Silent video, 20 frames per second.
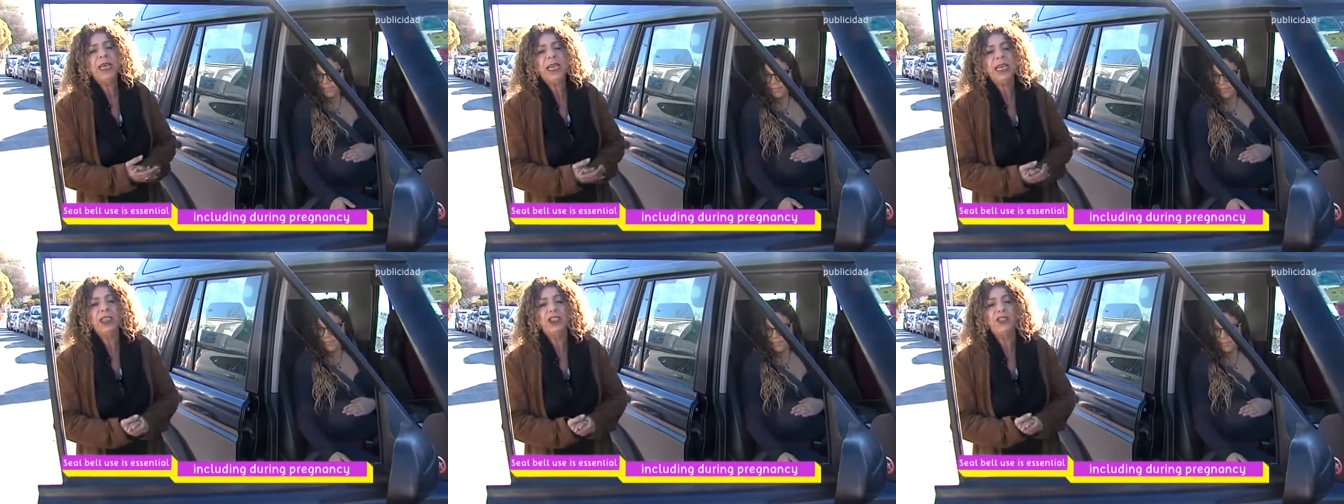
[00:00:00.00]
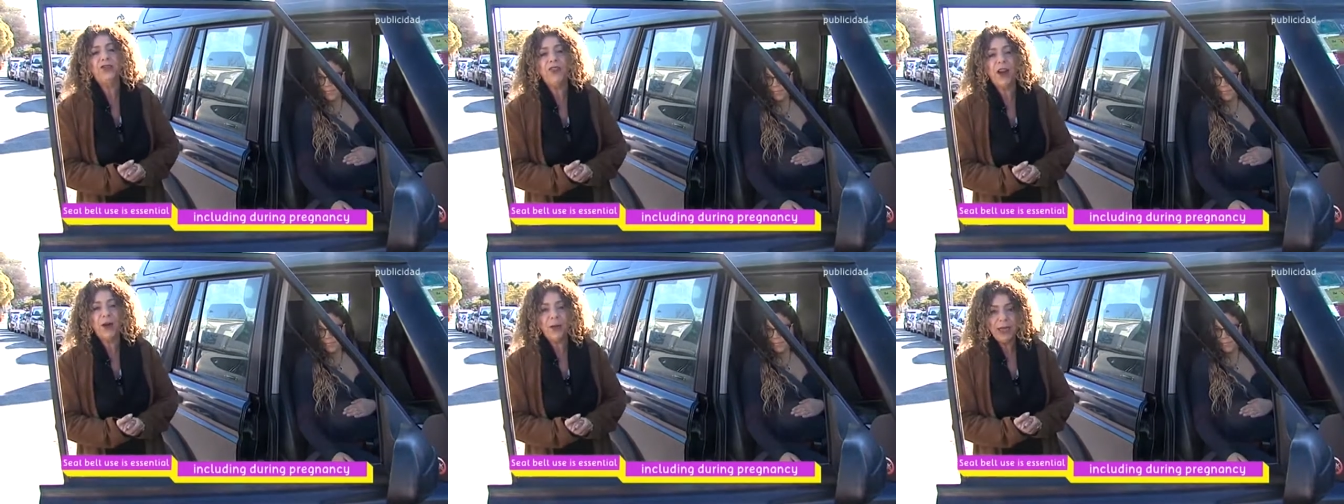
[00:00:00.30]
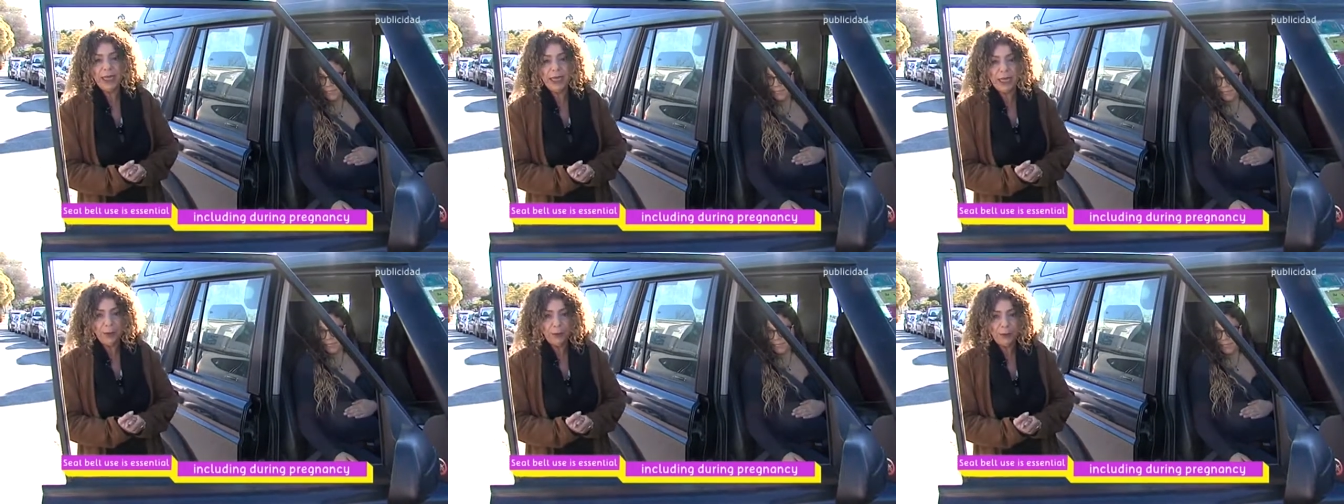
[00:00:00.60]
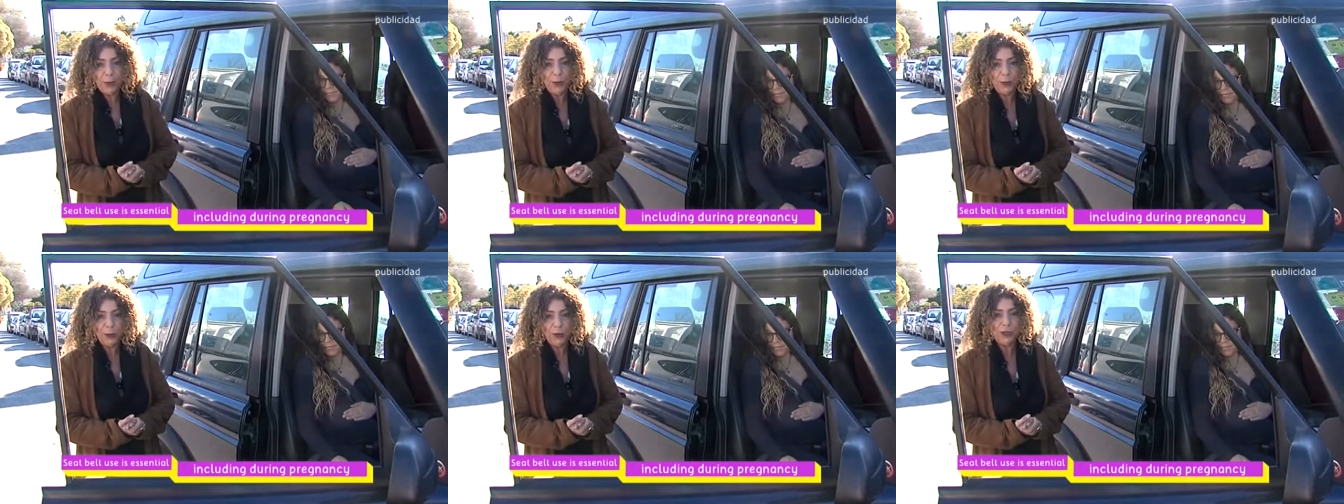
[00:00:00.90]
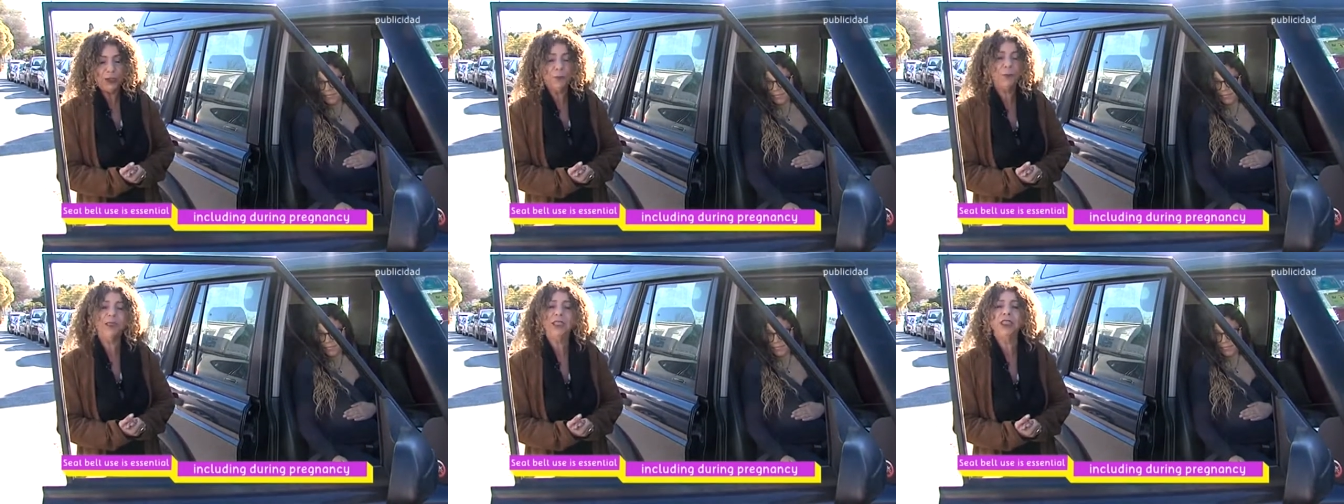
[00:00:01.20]
it's very
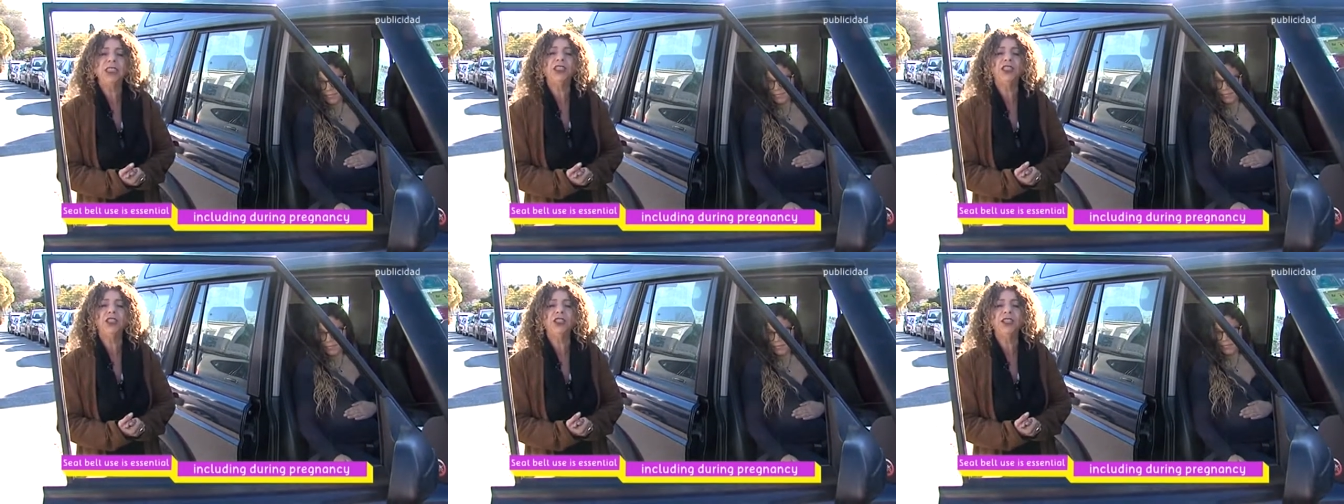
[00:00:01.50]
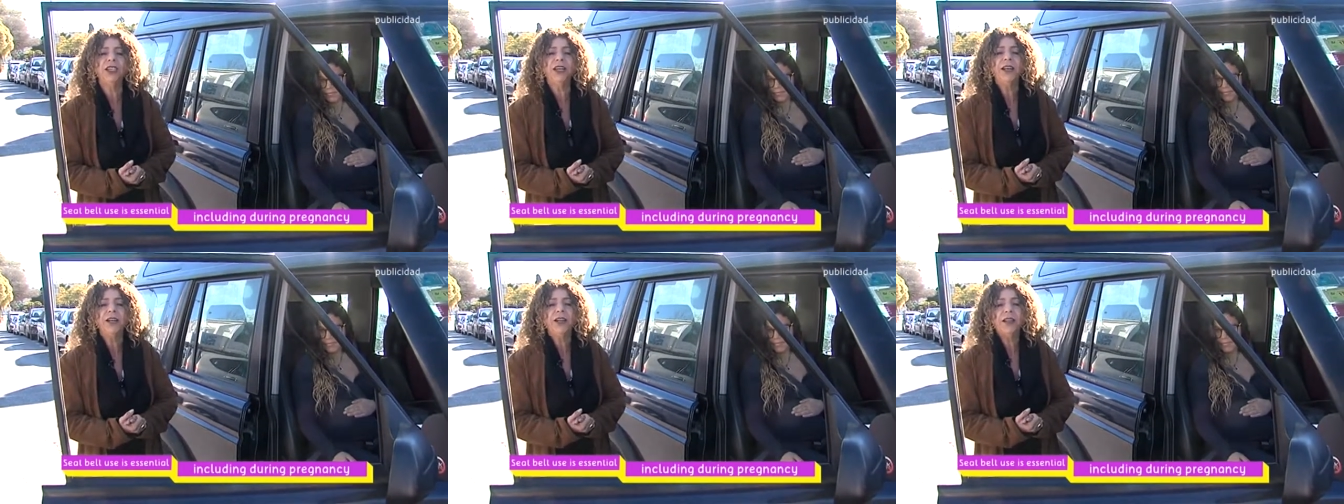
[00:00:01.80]
important to position